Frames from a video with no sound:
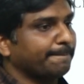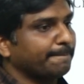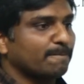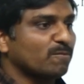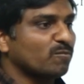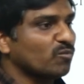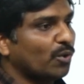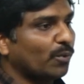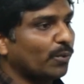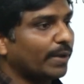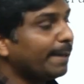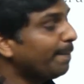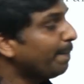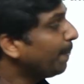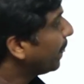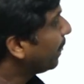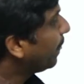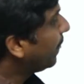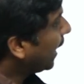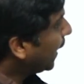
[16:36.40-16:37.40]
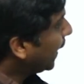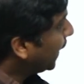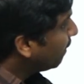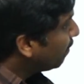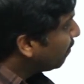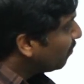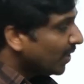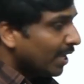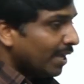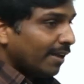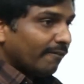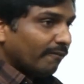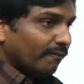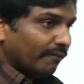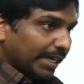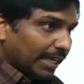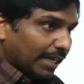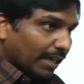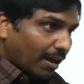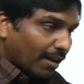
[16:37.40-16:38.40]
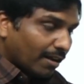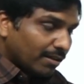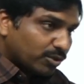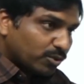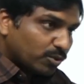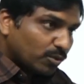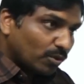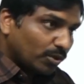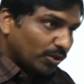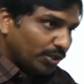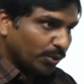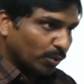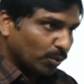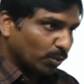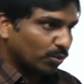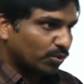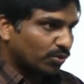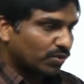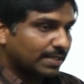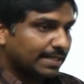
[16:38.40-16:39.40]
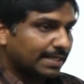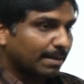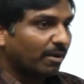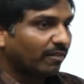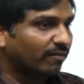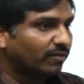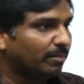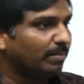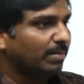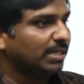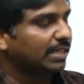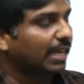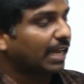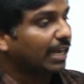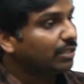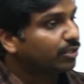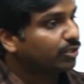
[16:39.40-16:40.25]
Okay, then we can also use some of the missiles to